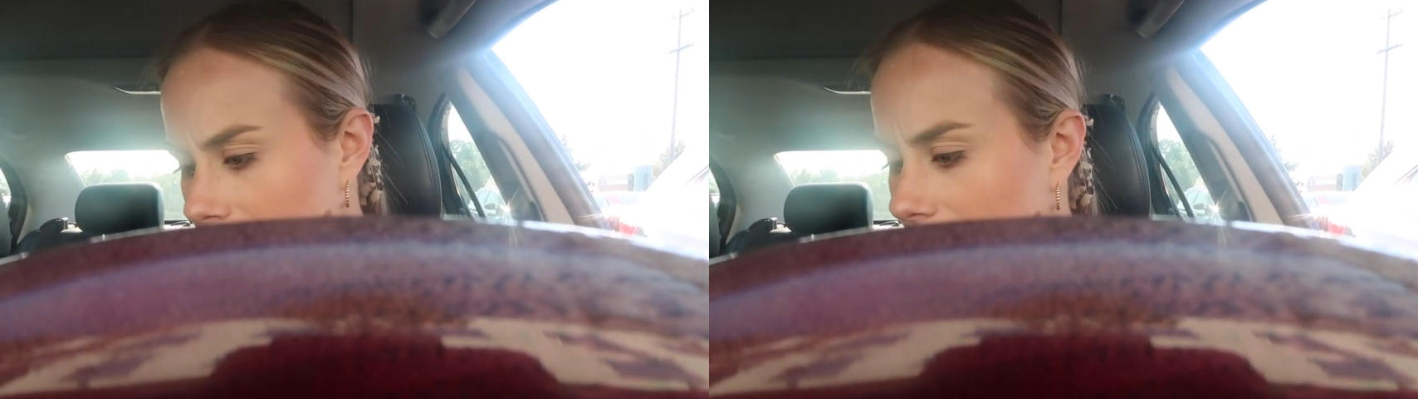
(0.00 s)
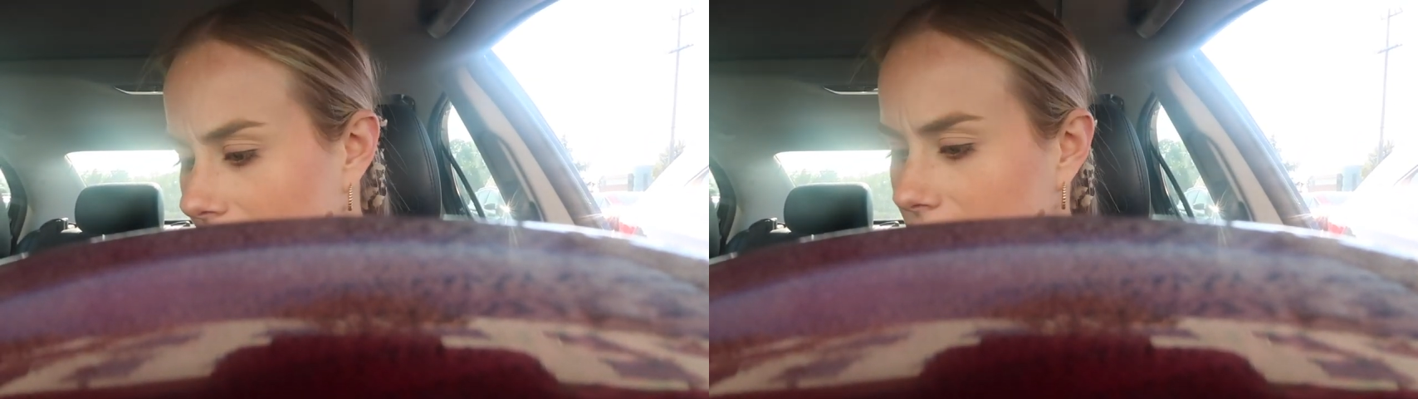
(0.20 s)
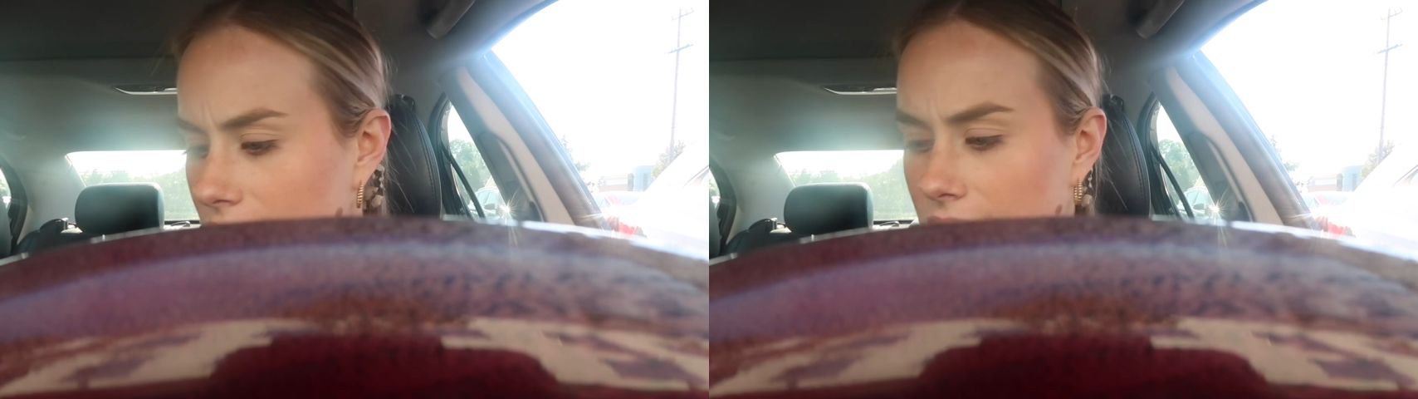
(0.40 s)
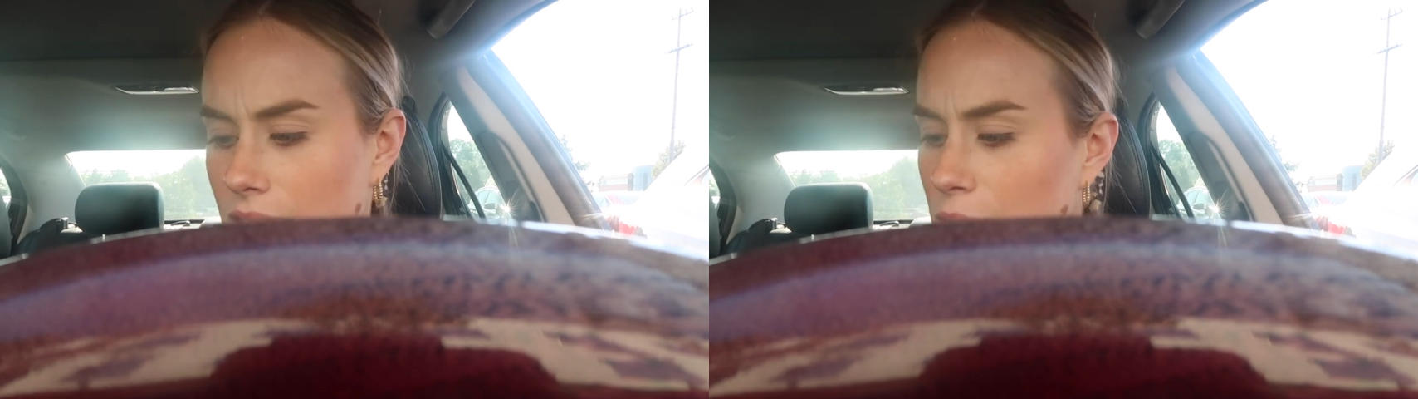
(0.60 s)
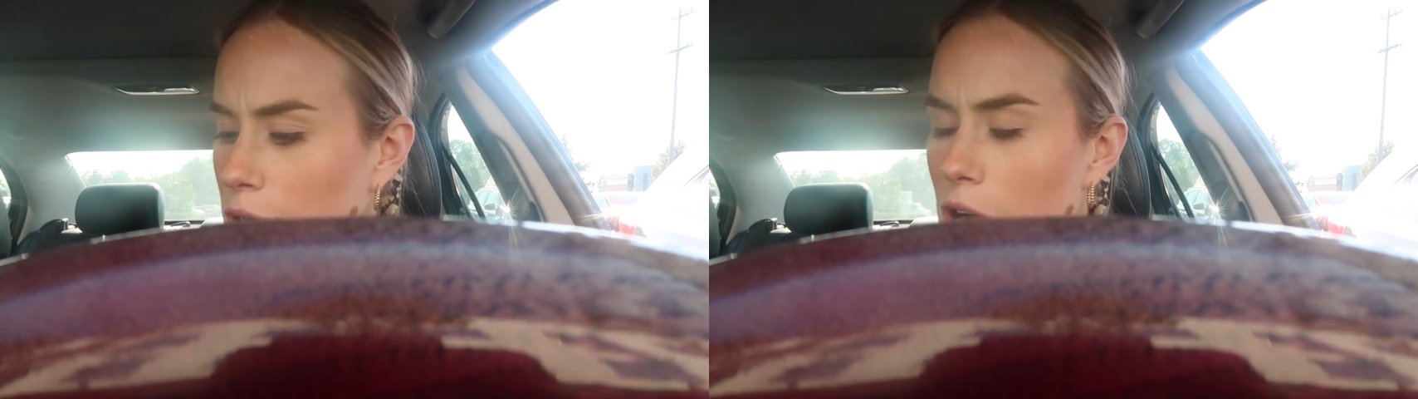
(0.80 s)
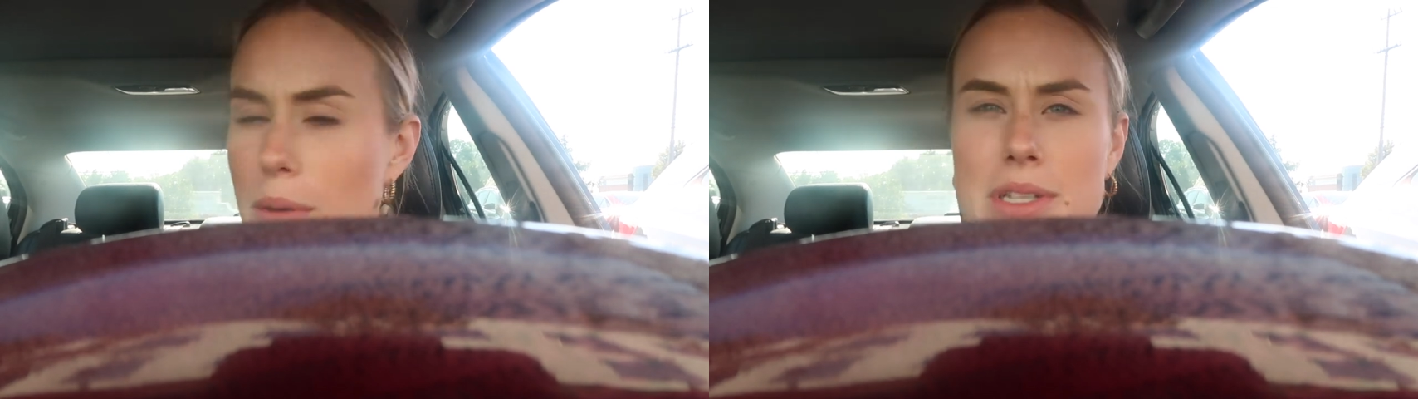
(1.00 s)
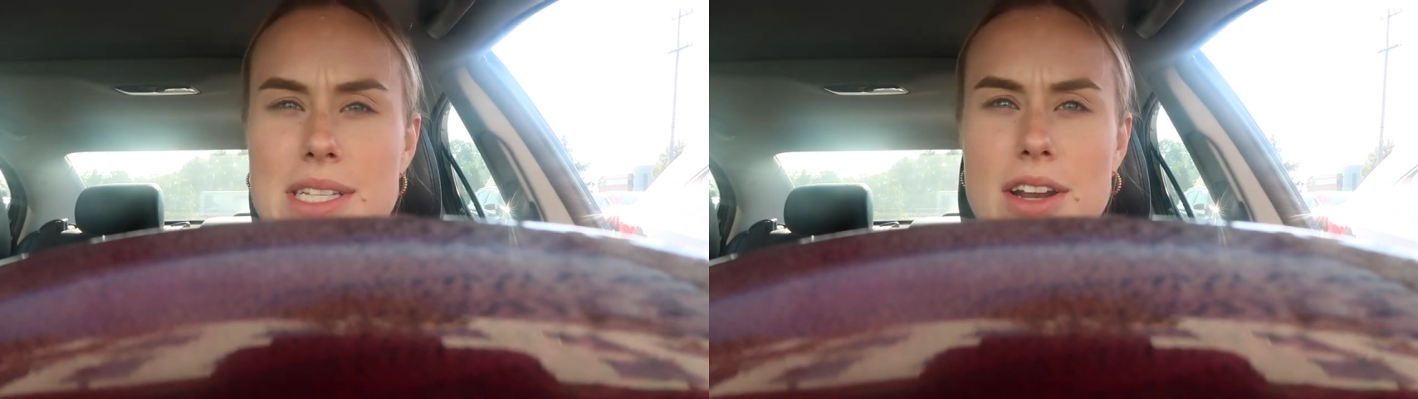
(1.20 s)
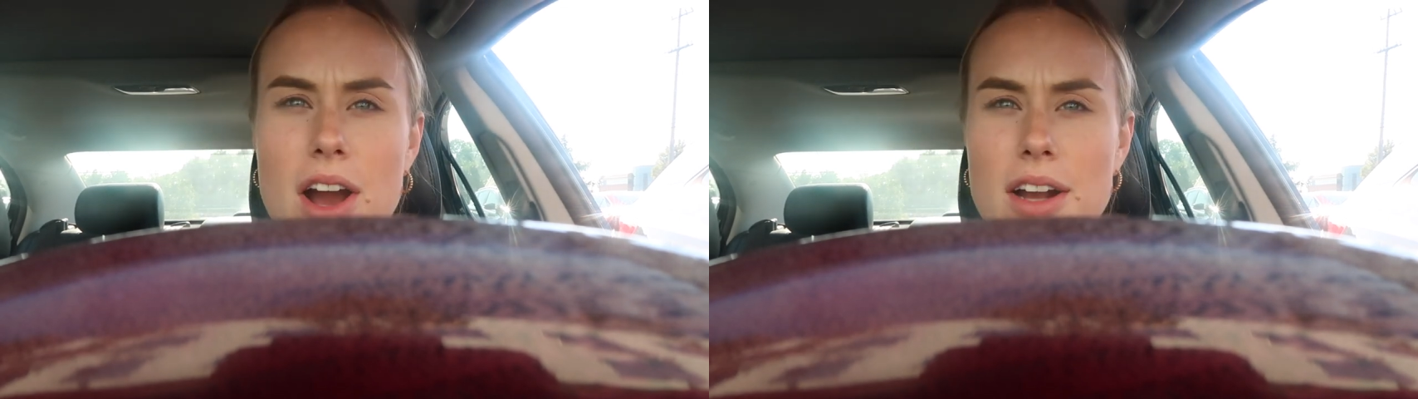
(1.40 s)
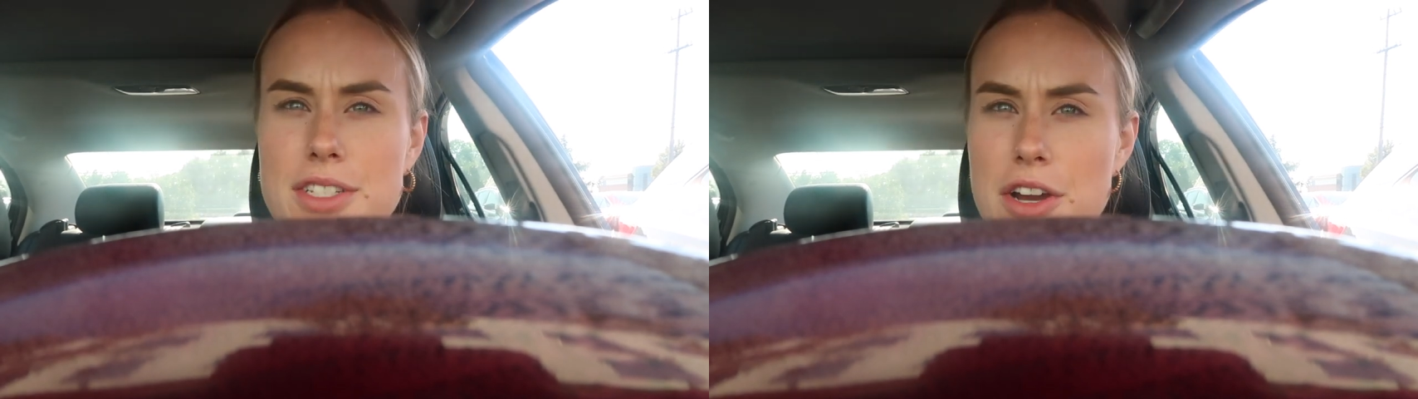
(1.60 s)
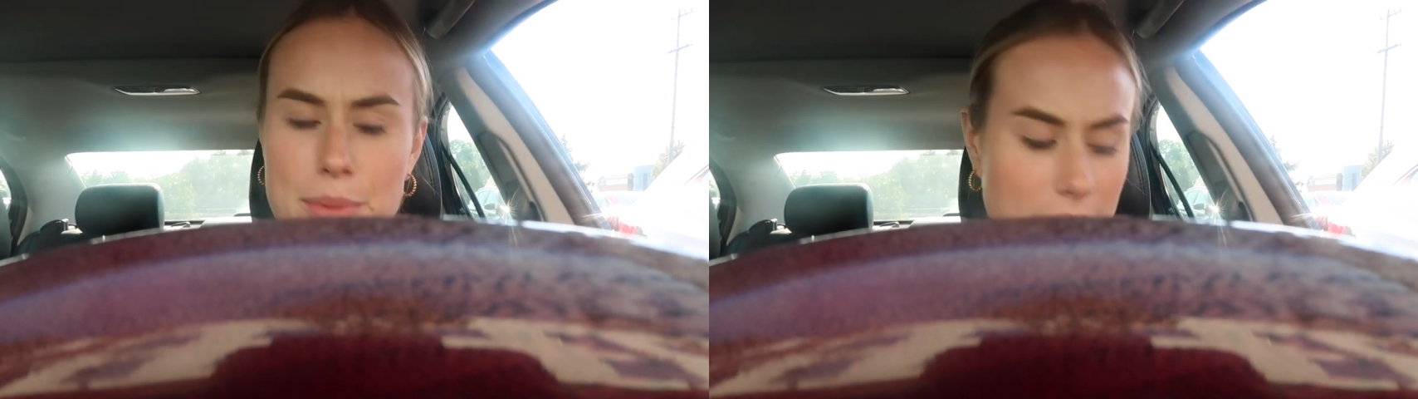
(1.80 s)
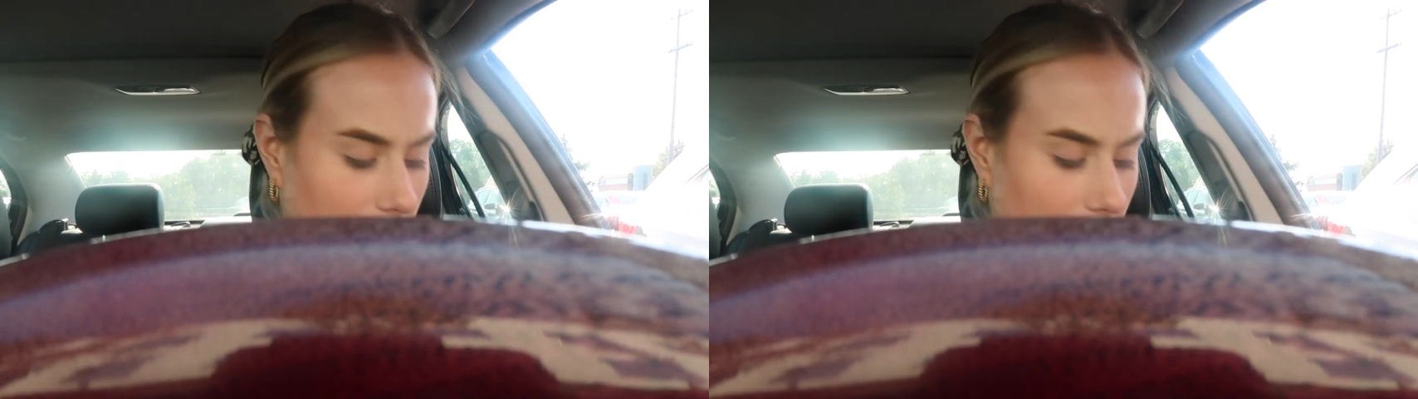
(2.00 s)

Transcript: Like, we're almost in October